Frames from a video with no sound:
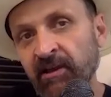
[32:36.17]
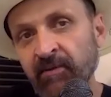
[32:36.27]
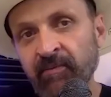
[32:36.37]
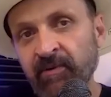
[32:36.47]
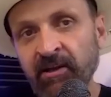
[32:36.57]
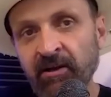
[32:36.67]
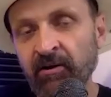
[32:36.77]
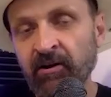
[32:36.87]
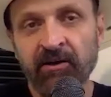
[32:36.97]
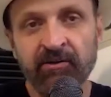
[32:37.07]
and
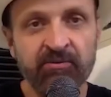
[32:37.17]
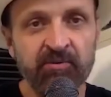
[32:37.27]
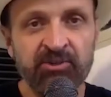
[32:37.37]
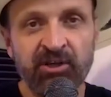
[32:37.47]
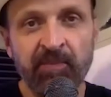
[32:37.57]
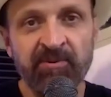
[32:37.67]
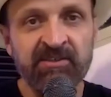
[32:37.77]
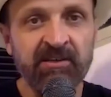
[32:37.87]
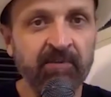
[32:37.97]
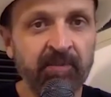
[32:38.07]
God knows what shape
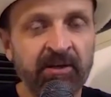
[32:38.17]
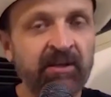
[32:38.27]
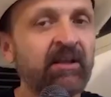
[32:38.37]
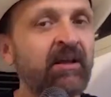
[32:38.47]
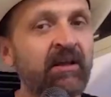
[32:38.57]
it's in, but